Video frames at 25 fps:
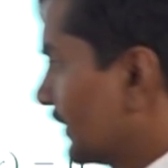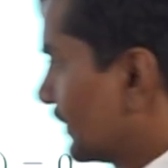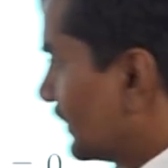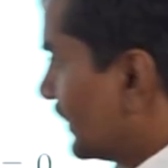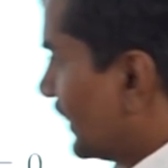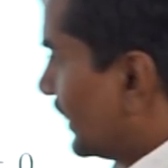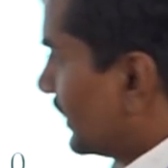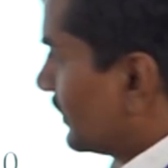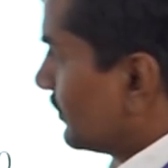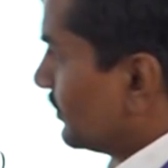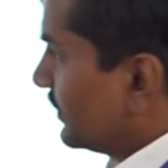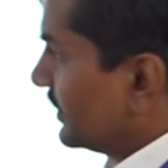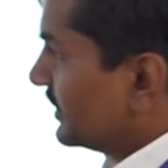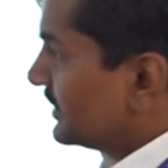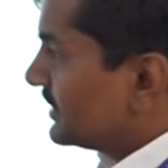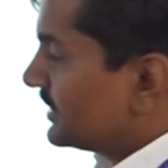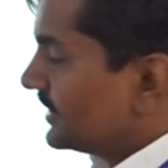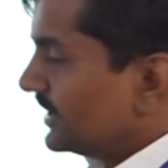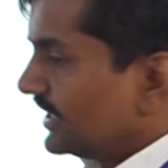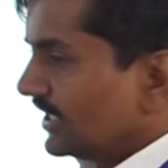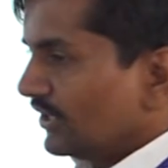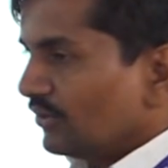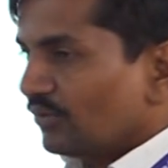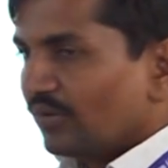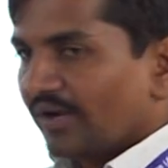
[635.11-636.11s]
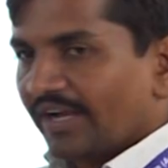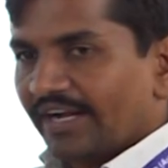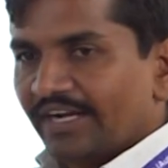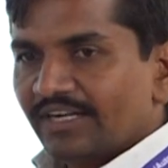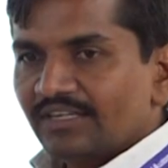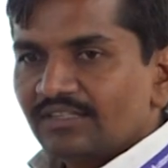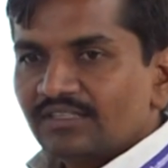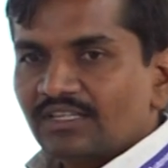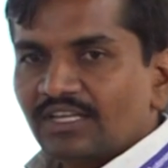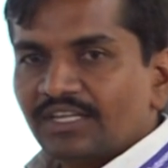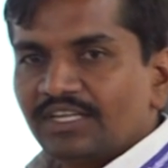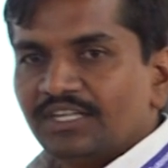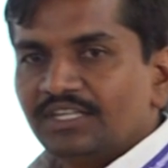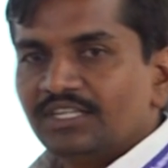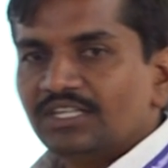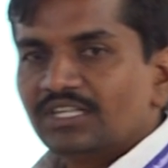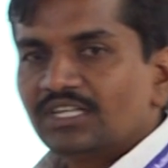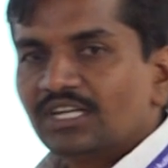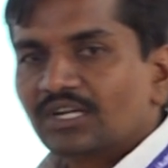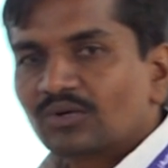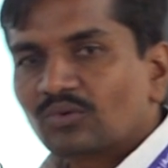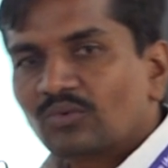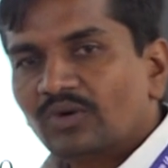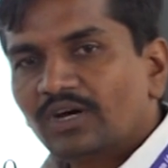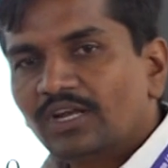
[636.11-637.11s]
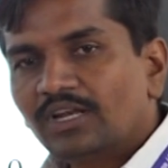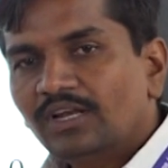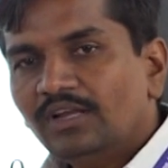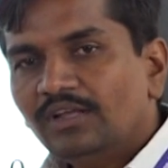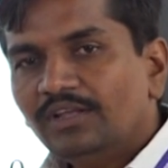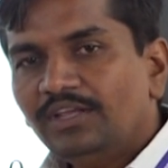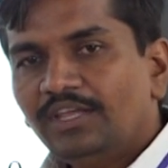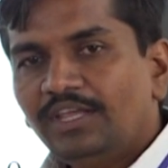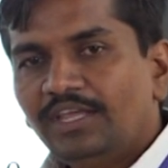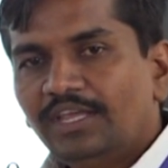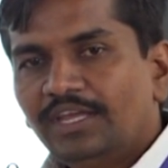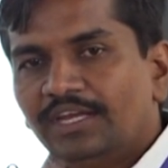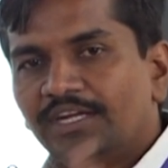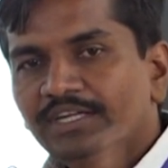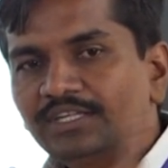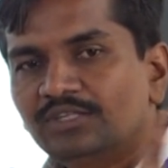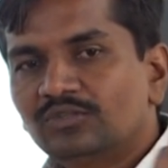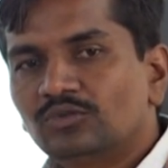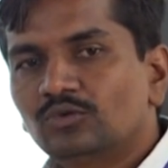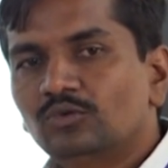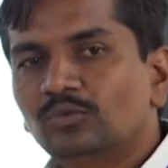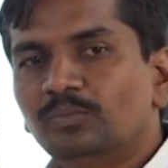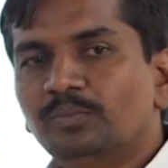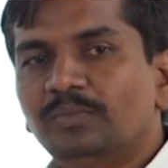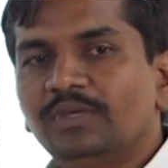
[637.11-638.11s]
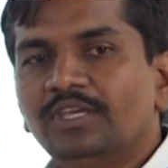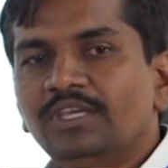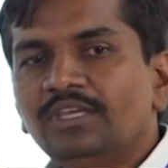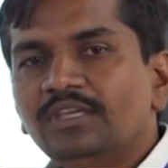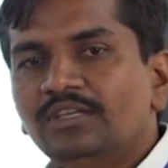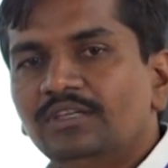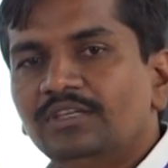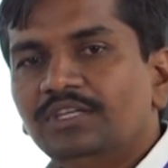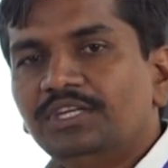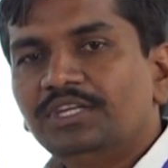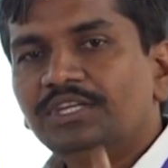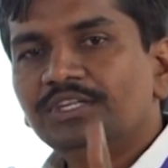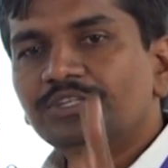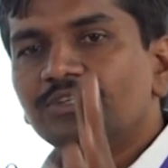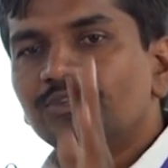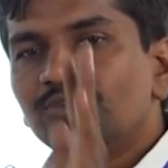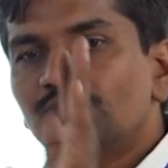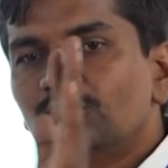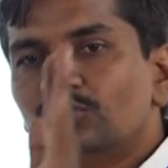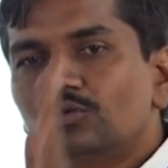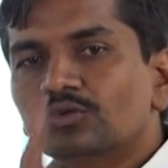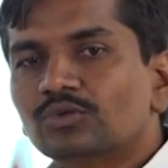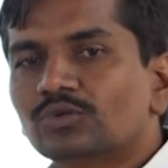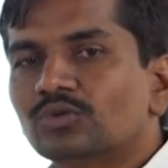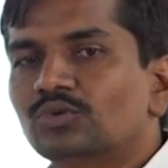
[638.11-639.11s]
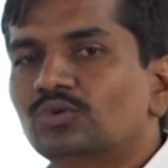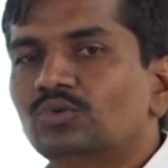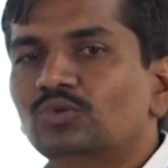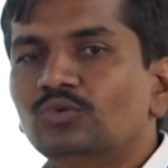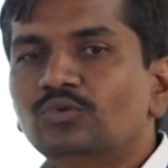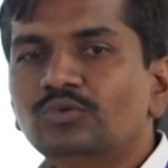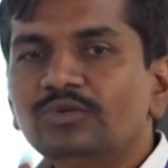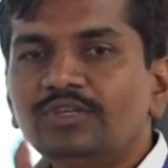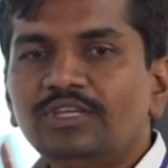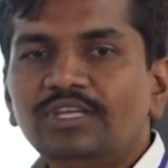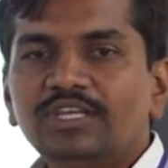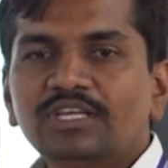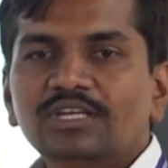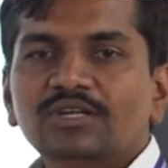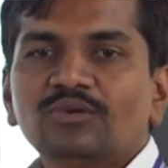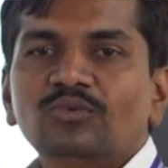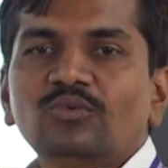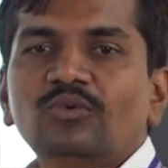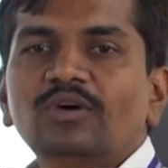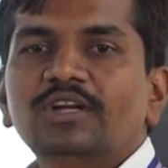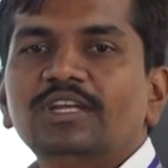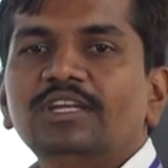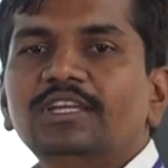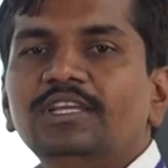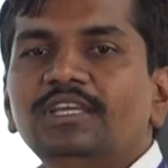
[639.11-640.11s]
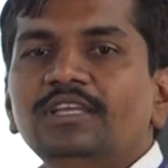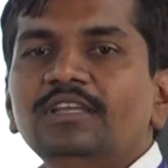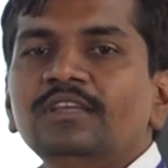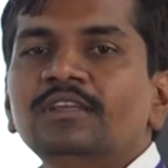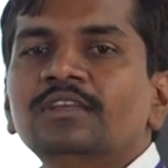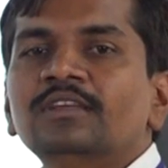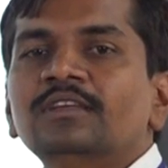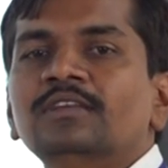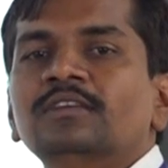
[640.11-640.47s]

That means divide the interval a to b into 2 equally